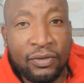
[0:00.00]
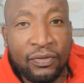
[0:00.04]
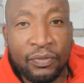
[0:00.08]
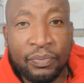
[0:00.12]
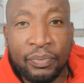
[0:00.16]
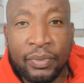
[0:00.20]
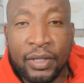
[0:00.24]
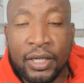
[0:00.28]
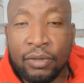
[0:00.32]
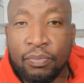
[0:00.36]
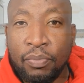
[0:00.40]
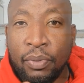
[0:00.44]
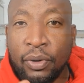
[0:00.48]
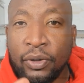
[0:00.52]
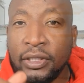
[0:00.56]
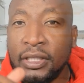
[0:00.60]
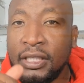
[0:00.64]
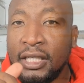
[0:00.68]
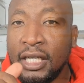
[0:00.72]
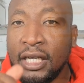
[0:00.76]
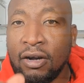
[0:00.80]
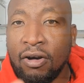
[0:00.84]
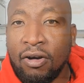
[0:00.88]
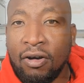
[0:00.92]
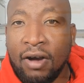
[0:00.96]
You've been
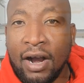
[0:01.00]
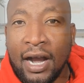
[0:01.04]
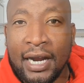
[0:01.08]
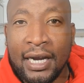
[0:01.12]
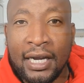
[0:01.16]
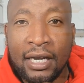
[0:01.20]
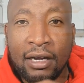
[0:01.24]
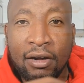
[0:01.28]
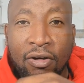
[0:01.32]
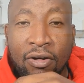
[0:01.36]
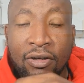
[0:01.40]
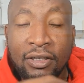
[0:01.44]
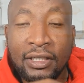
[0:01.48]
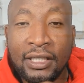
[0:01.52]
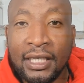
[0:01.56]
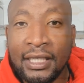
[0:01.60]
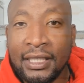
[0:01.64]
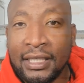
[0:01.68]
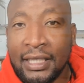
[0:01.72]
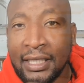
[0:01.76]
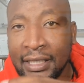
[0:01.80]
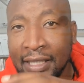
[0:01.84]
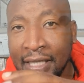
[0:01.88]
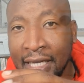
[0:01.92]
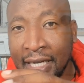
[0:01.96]
posting organic
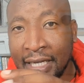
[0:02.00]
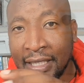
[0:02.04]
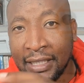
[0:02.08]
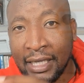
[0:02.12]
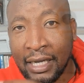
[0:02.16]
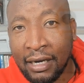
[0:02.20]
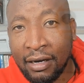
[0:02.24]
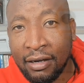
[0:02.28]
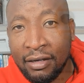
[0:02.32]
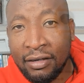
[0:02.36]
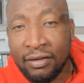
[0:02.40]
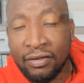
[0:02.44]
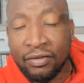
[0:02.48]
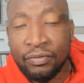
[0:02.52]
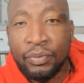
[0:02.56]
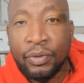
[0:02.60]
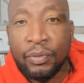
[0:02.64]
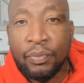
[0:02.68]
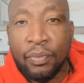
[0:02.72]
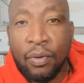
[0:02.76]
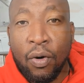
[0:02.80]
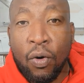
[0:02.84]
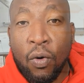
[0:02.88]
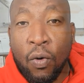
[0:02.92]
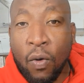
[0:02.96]
content, and there's a lot of
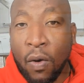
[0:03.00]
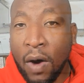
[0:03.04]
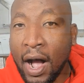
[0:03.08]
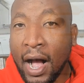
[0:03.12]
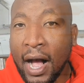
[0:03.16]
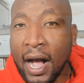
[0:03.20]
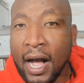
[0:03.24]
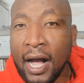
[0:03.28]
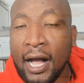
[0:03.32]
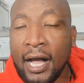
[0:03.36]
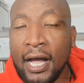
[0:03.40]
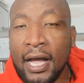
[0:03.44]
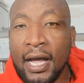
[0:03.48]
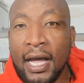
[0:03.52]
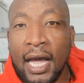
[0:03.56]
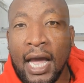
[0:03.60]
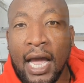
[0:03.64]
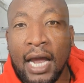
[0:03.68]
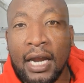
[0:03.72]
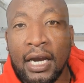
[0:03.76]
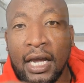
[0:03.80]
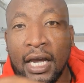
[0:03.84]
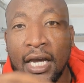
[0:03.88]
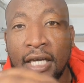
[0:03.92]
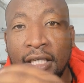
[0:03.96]
people who are
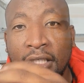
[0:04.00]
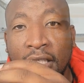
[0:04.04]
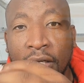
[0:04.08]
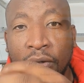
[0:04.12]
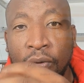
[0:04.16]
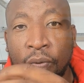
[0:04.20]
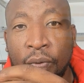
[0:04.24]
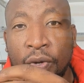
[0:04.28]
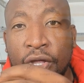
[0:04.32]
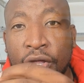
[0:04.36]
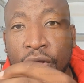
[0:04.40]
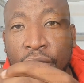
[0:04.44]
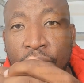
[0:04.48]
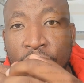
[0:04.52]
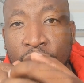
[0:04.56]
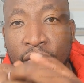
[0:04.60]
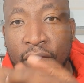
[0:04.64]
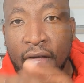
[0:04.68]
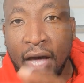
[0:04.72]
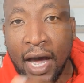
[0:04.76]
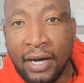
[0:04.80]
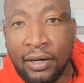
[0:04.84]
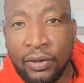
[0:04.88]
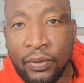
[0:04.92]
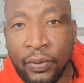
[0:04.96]
engaging with you
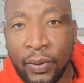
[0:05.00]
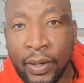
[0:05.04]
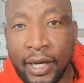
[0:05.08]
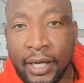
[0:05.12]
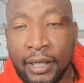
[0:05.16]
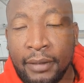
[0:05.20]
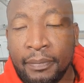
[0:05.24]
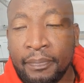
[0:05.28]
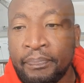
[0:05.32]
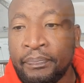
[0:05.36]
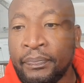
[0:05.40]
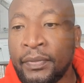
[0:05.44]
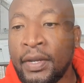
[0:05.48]
that way.